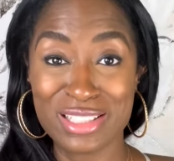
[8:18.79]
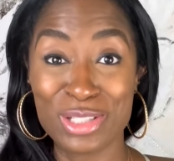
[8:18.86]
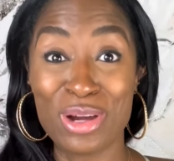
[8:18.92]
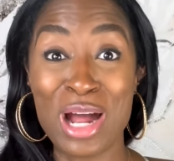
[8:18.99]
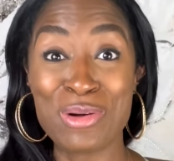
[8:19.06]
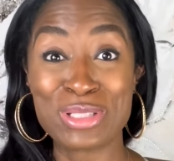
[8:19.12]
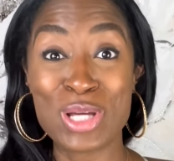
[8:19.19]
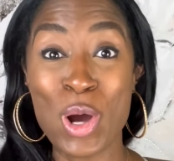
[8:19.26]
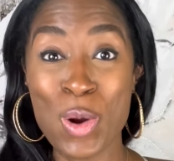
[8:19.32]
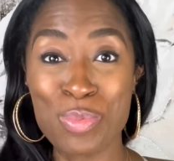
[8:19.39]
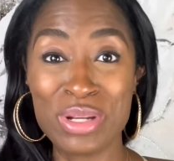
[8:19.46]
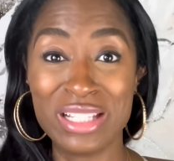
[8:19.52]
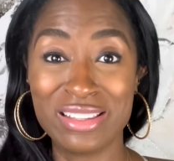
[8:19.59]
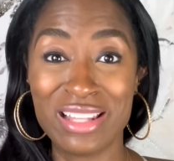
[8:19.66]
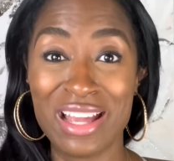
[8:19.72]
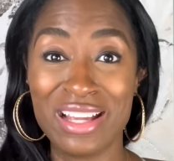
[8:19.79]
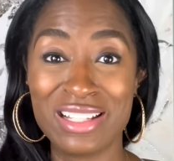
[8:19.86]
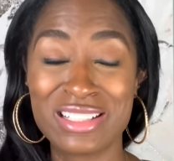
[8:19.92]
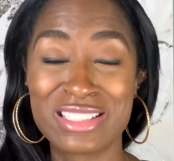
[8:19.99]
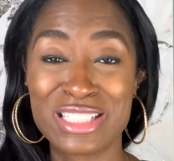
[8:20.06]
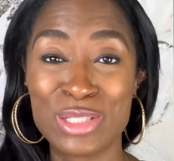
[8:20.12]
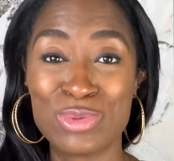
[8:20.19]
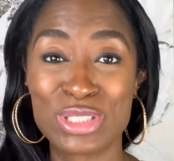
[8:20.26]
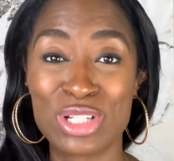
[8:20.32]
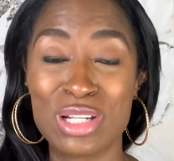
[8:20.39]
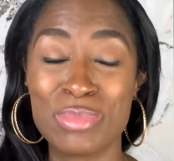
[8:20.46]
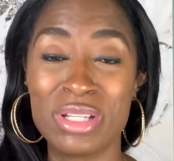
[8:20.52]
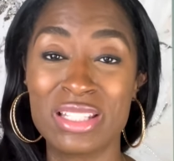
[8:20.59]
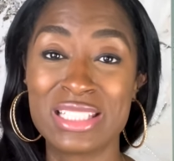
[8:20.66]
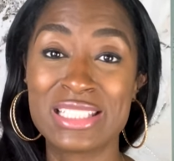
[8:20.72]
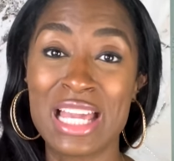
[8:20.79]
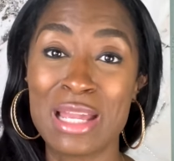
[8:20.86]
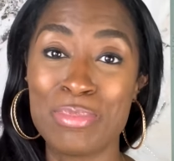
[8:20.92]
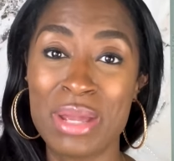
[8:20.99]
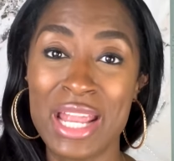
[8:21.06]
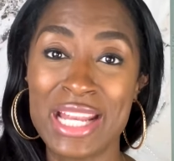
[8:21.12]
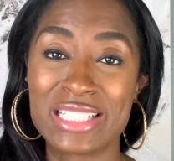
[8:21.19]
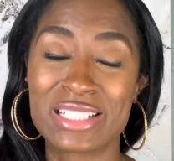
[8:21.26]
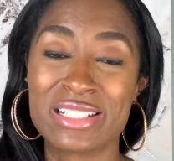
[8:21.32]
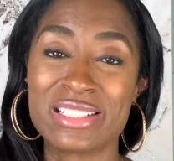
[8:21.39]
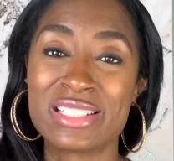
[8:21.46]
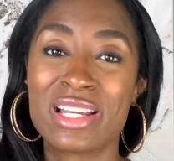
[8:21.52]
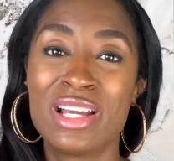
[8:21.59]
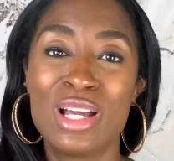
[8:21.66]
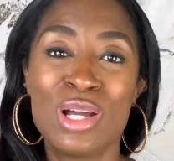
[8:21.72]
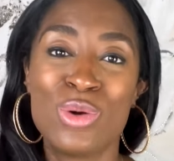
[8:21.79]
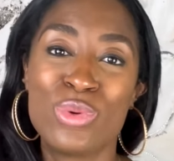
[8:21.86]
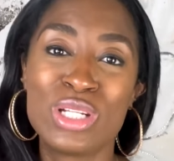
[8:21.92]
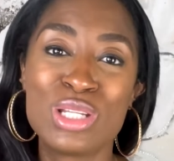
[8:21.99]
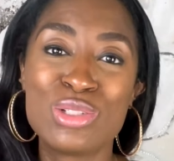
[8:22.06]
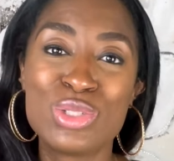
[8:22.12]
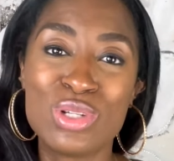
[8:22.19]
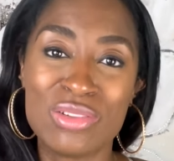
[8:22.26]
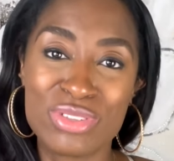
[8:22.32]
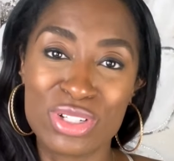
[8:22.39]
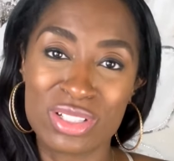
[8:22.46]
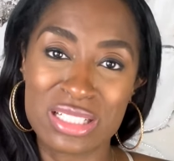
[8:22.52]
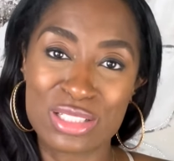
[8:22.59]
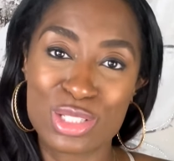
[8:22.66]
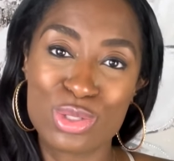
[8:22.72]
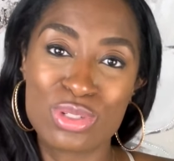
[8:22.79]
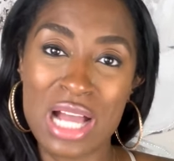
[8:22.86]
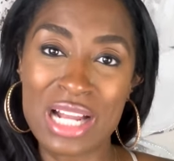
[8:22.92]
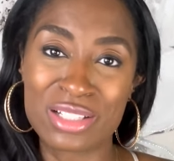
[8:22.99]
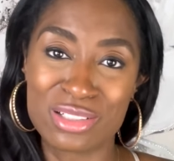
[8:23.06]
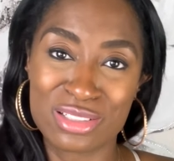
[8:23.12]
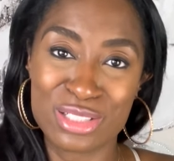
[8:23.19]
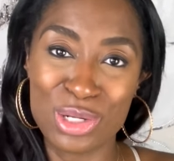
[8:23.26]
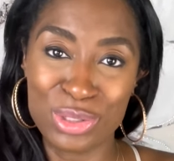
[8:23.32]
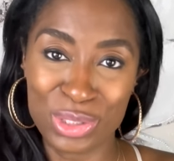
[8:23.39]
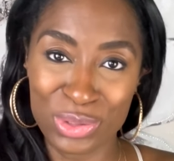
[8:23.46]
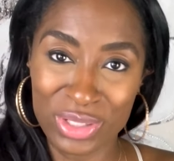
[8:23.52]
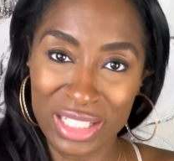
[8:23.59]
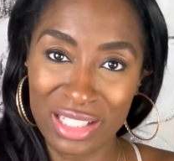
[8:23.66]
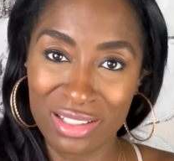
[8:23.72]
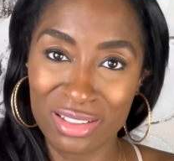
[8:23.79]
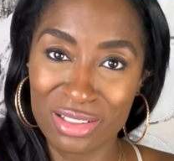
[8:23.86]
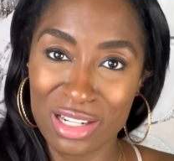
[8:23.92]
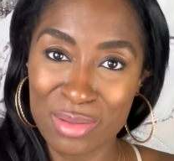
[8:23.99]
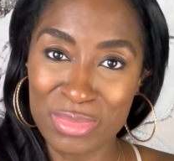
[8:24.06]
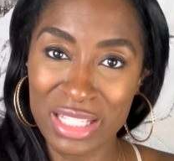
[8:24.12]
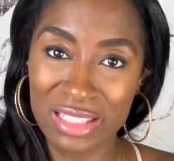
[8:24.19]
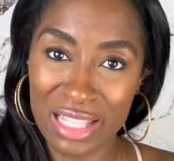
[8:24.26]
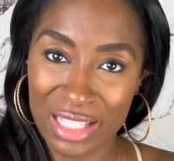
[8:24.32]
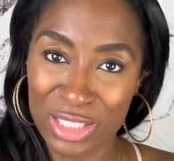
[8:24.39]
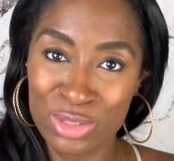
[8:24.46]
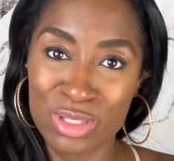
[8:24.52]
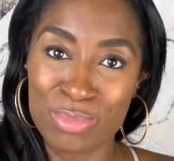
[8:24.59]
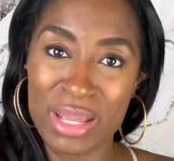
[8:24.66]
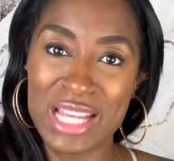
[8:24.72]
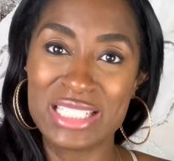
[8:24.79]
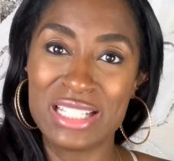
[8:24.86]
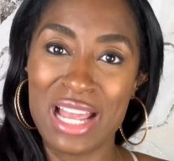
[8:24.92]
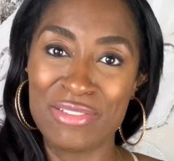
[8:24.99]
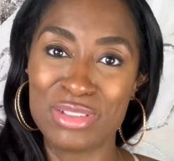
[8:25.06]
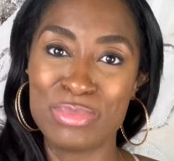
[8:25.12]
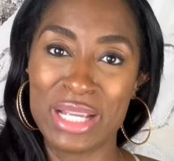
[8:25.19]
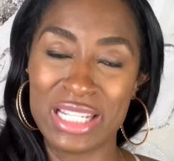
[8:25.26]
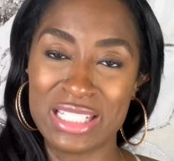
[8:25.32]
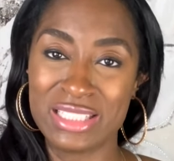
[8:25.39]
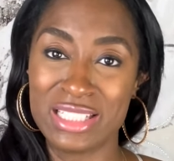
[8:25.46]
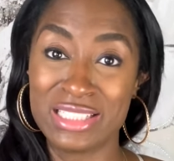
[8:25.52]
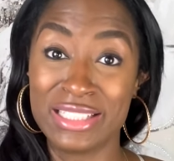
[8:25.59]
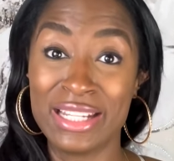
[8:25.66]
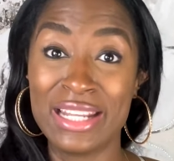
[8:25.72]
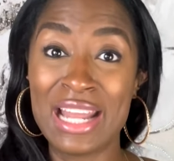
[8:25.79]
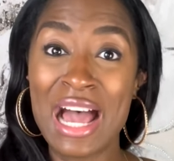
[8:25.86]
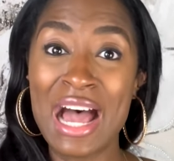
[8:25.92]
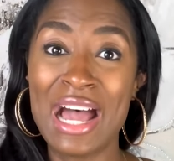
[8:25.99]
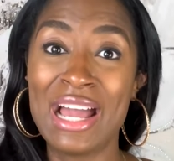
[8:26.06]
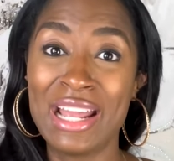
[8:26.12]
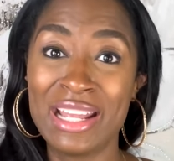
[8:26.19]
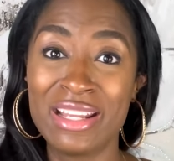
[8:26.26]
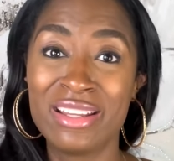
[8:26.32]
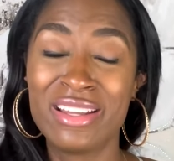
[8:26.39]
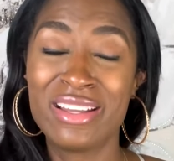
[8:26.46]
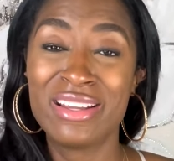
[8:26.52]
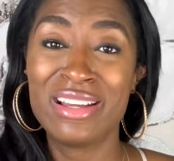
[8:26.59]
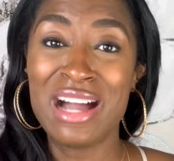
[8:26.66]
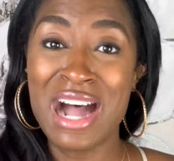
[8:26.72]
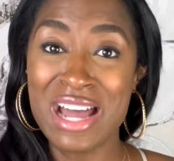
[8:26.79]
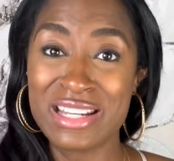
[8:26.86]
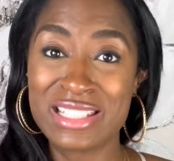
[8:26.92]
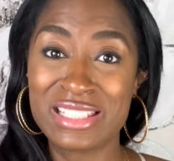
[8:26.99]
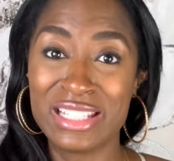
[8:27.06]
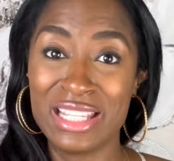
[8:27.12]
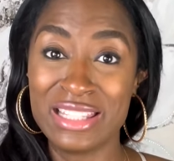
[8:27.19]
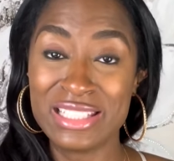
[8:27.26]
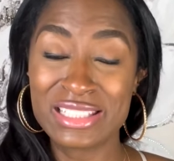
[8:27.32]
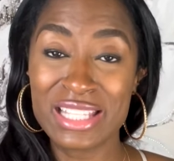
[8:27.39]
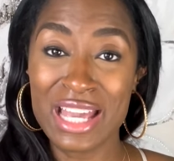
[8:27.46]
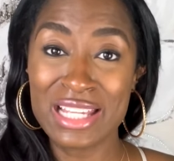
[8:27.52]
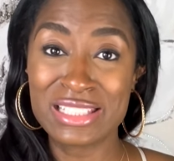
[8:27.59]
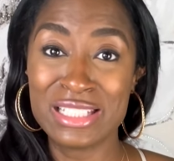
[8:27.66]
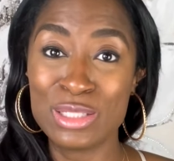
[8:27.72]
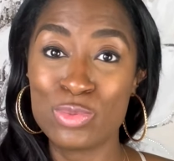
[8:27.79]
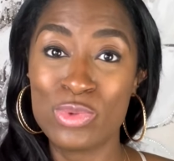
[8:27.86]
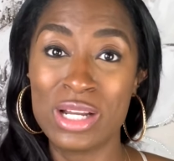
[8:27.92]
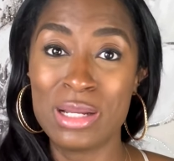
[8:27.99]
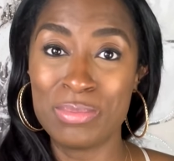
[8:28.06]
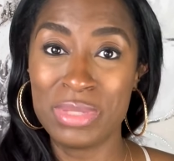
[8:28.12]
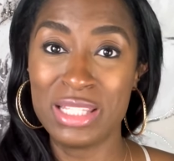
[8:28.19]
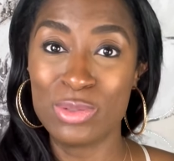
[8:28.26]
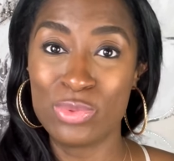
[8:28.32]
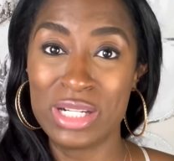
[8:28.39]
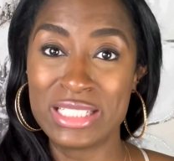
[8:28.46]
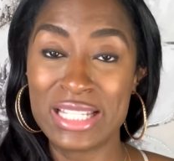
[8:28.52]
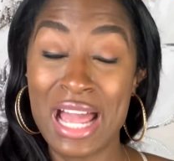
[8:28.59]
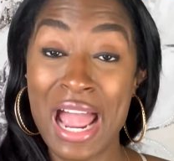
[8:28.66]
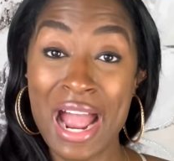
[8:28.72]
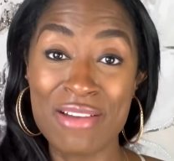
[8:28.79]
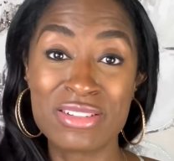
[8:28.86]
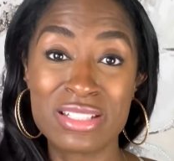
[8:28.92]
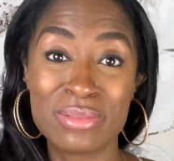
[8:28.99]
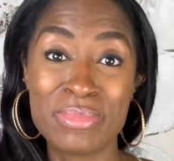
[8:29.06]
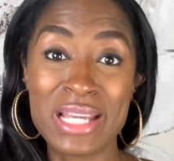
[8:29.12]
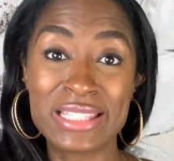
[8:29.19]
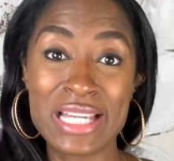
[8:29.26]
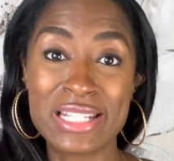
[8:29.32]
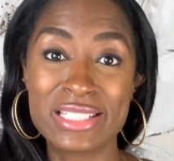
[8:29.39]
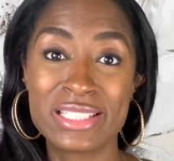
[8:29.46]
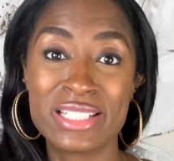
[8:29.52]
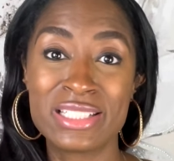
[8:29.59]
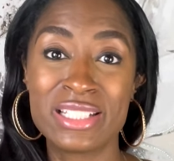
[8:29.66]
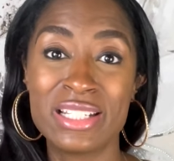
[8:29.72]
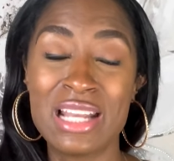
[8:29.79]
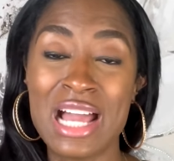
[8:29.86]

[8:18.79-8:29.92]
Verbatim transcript: So I was hoping that she was going to be on the same page because what do you do if your two doctors don't agree? You know what I mean? Like you, the patient, have to make a decision. And I honestly, in this case, didn't want to be the one to have to make that decision.